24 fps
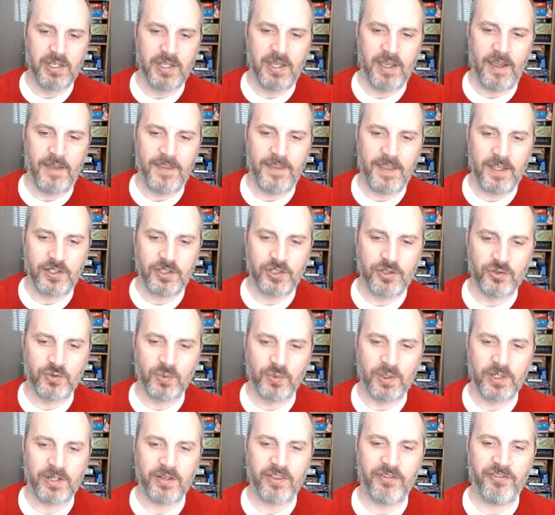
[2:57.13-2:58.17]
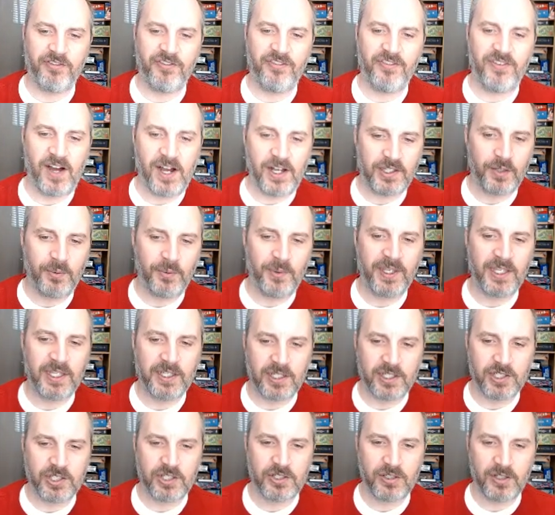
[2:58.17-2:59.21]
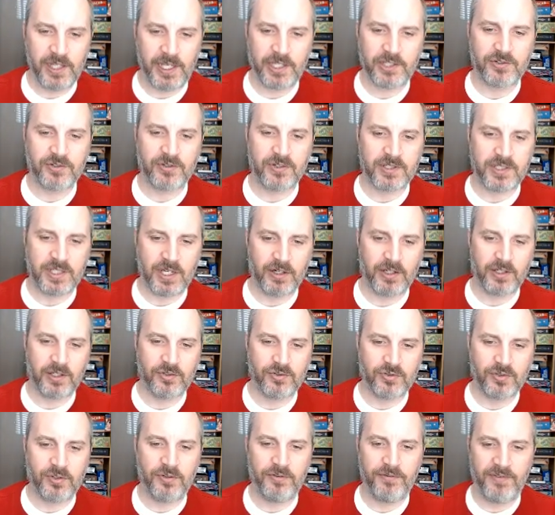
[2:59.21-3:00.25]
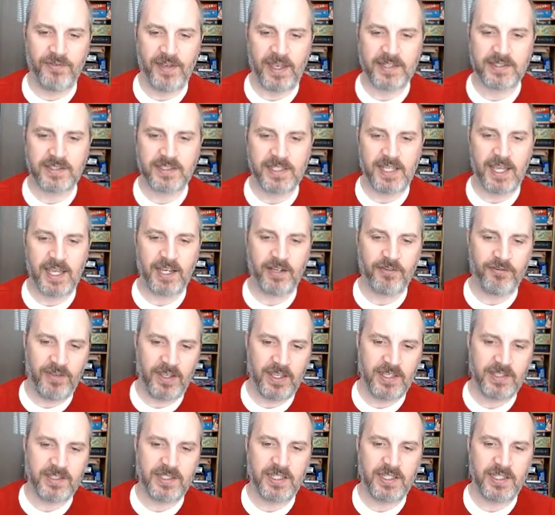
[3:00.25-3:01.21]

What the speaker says: And then choose one of the following additional extras: air control, fast attack, phasing,